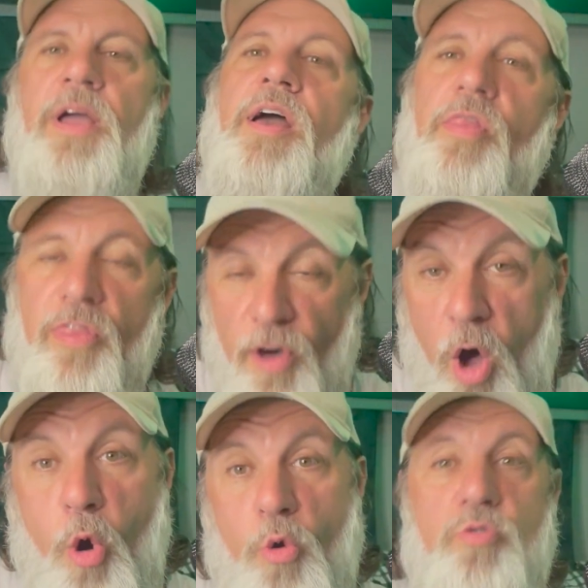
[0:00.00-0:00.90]

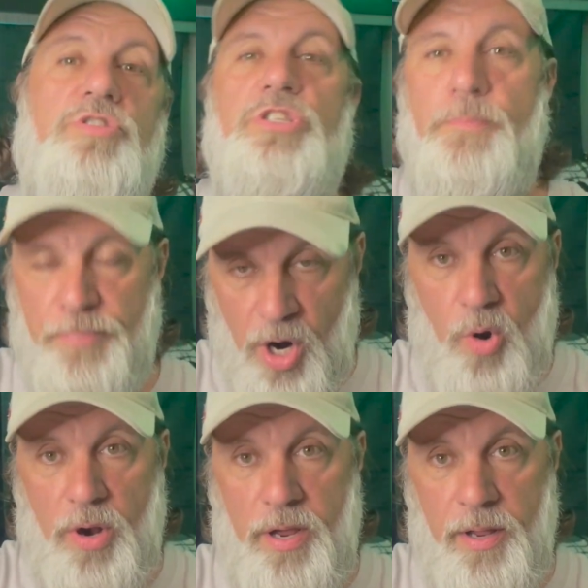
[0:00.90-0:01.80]
Those
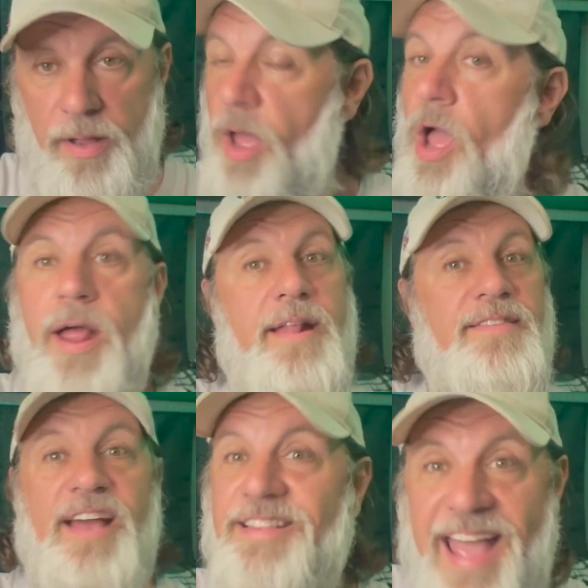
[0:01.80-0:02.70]
broke
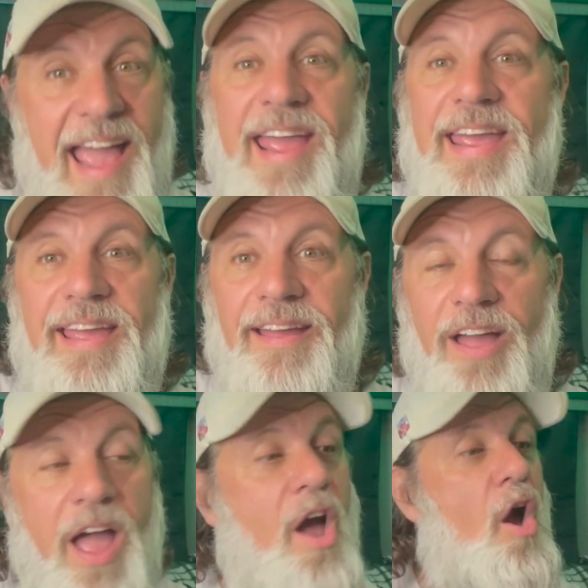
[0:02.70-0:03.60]
today.
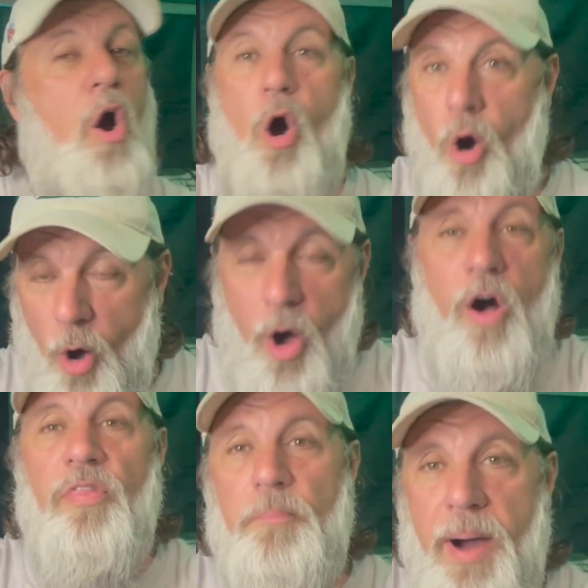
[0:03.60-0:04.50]

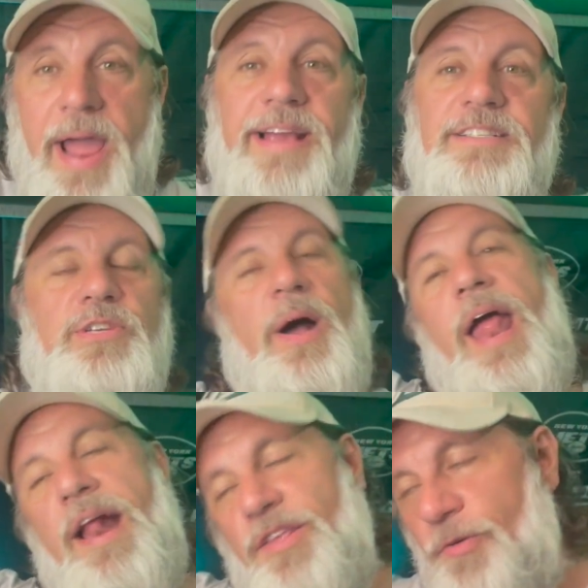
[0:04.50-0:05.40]
All the mics. So I had to